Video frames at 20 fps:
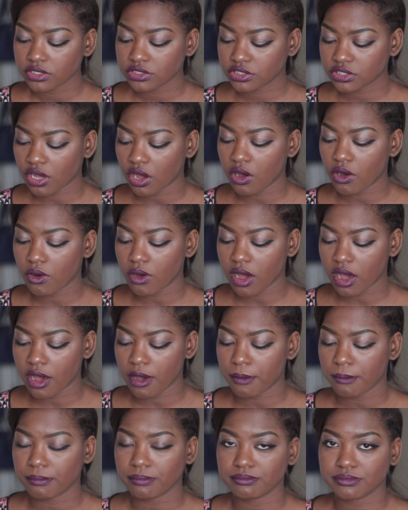so
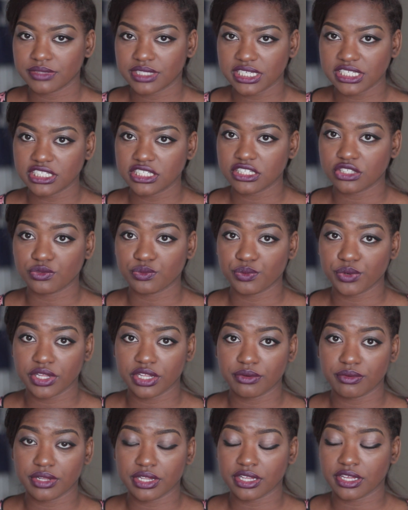um, this is
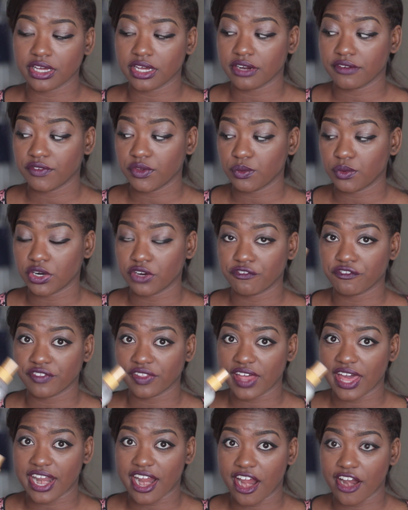really really good if you want to
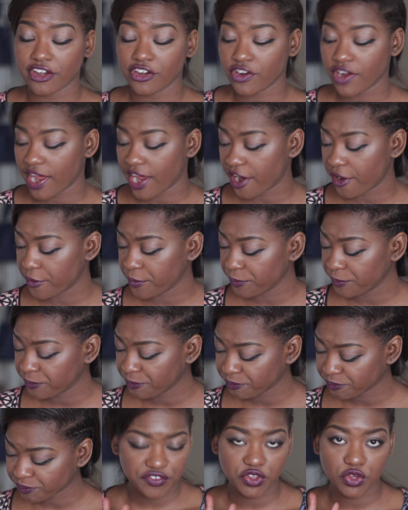flat iron your hair
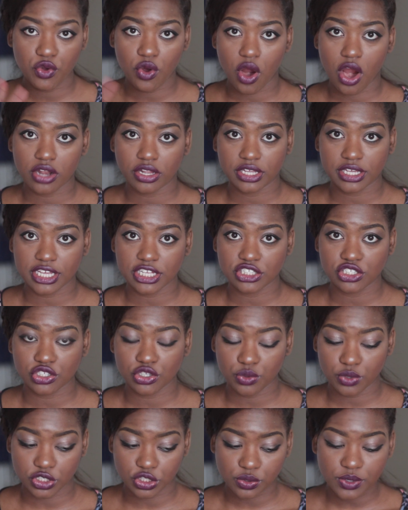if you are looking to
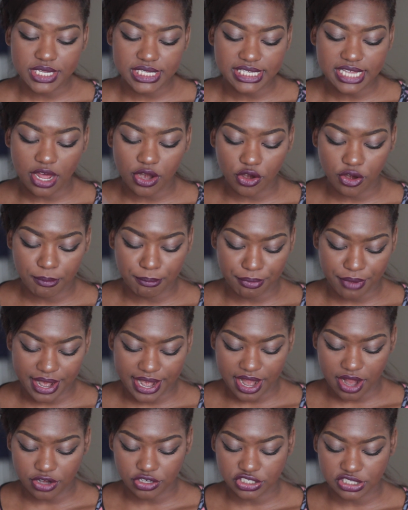do a twist out or a
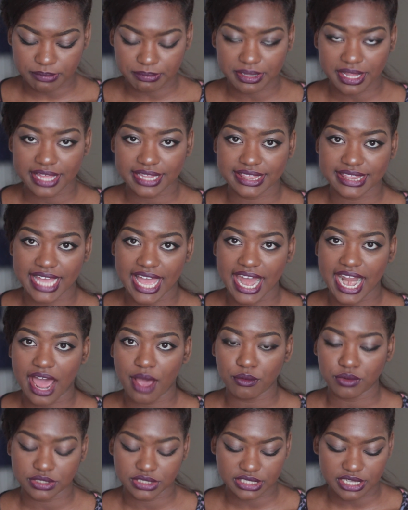braid out or something like
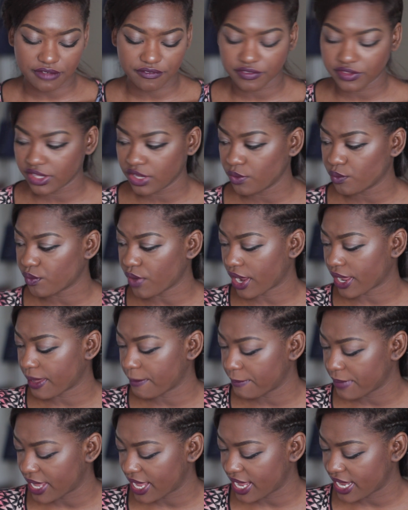that I would definitely
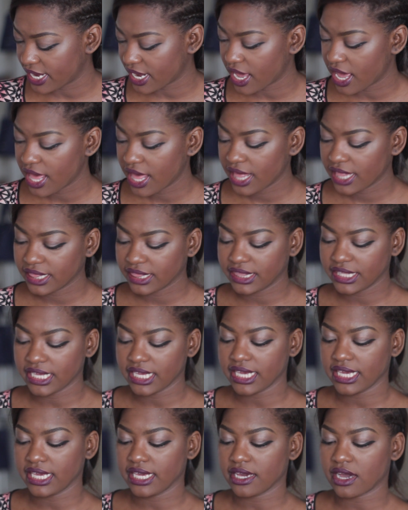recommend
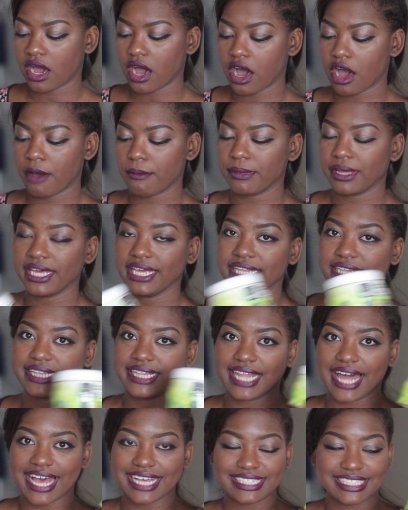the um,
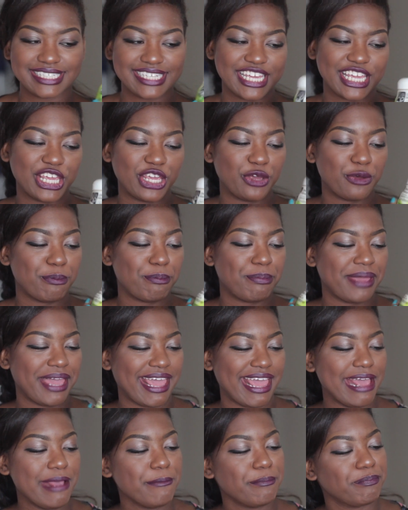Elasta
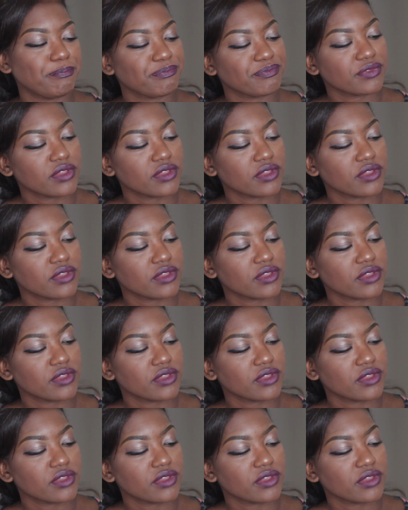QP